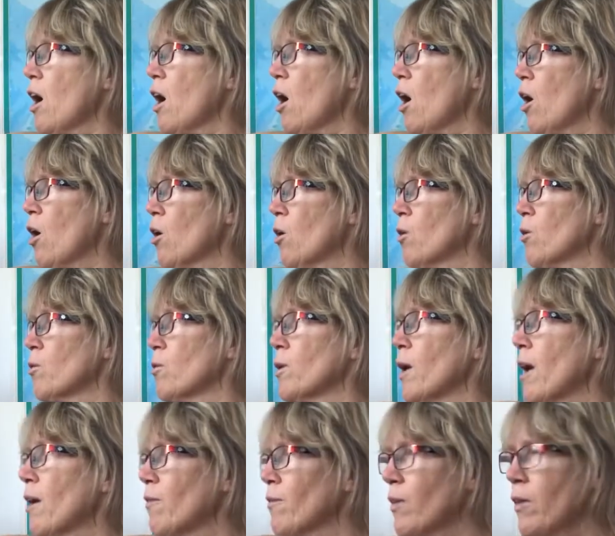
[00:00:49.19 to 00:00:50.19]
o
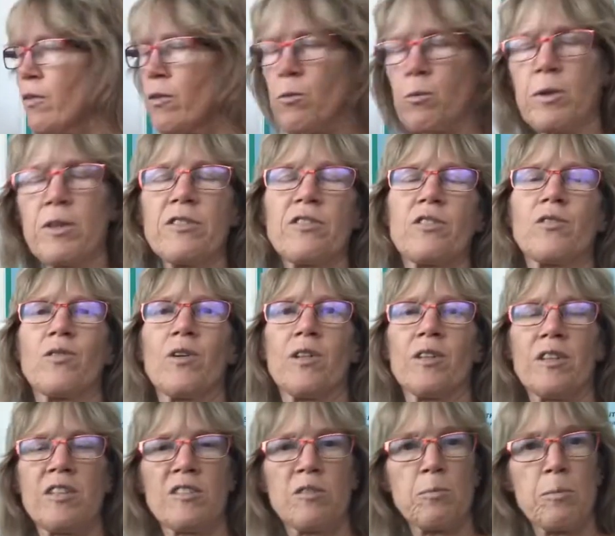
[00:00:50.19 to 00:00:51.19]
and then the rest of it,
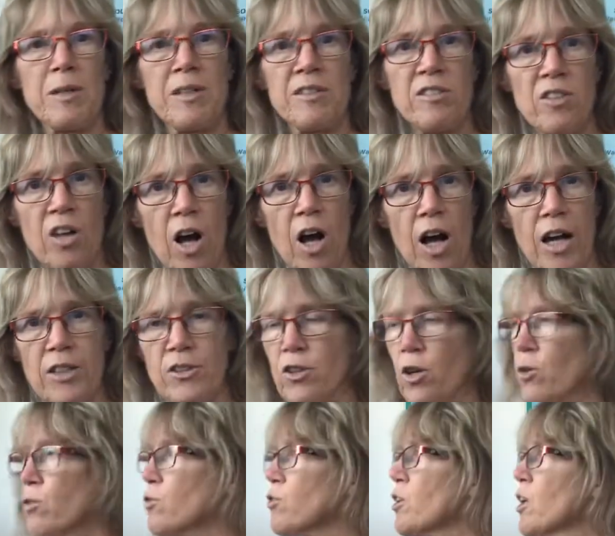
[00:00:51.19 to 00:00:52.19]
this means I
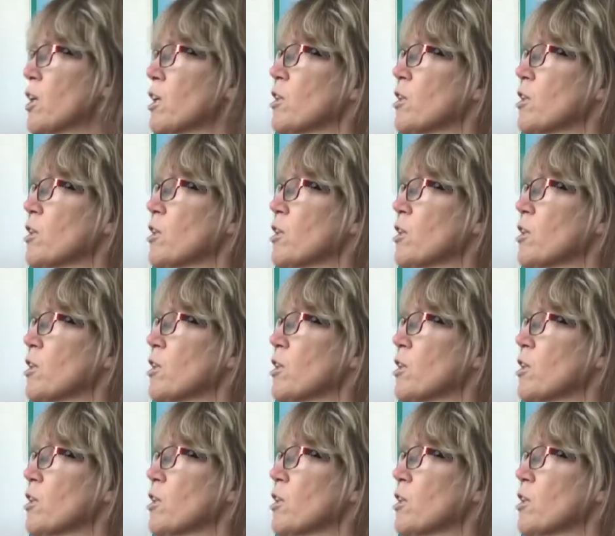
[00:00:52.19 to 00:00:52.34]
don't.